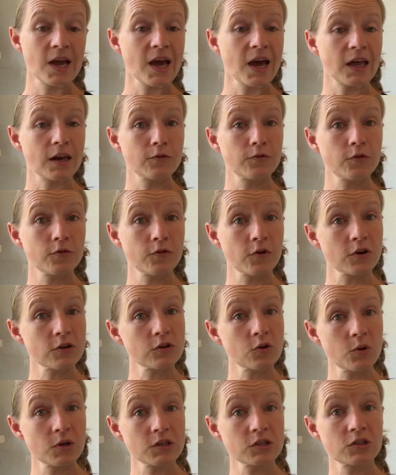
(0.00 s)
And if you've
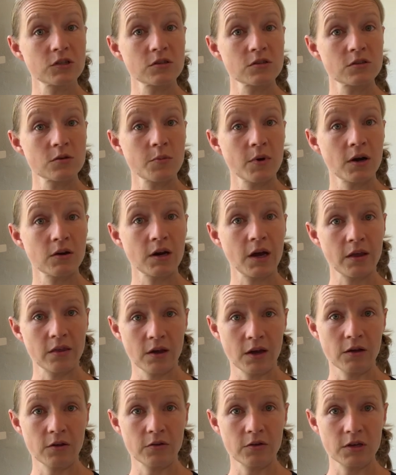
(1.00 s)
got questions about other
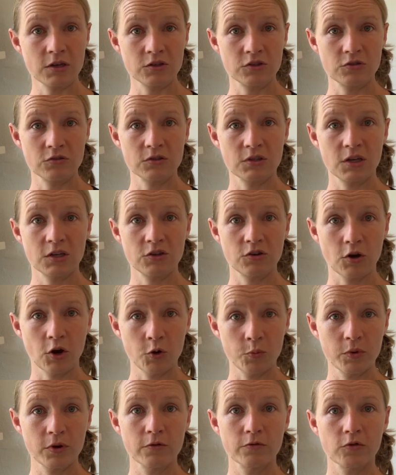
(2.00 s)
health issues that you're
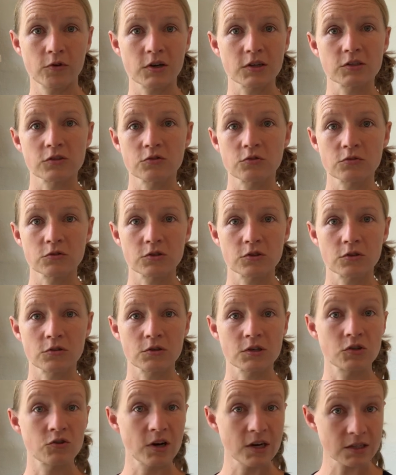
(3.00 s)
hoping for us to also
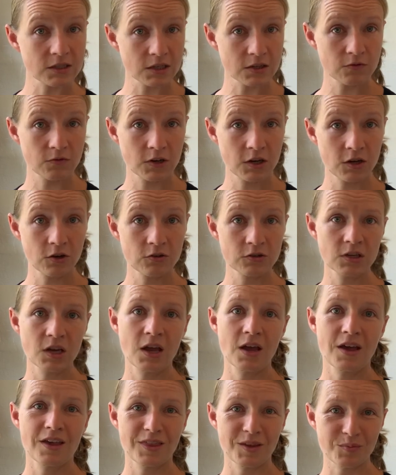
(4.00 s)
address in videos,
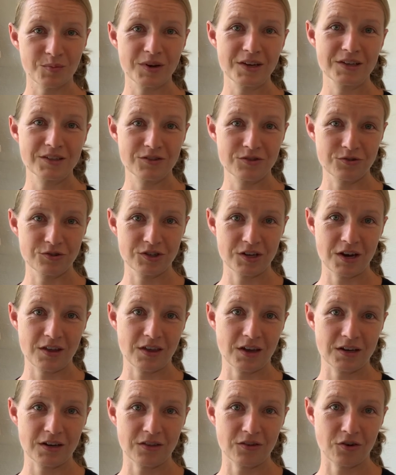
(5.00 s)
then please do share
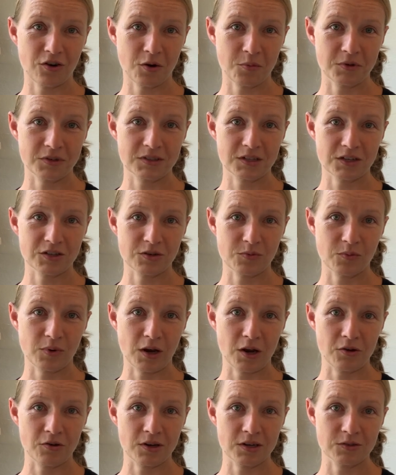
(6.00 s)
that in the comment section
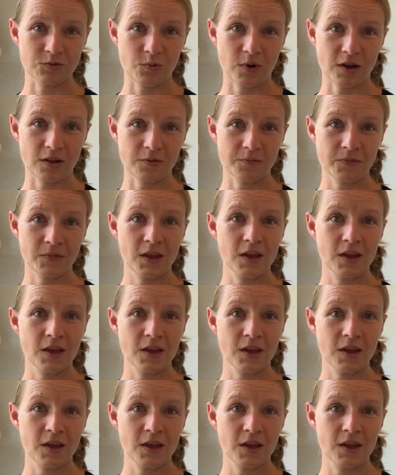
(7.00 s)
below as well.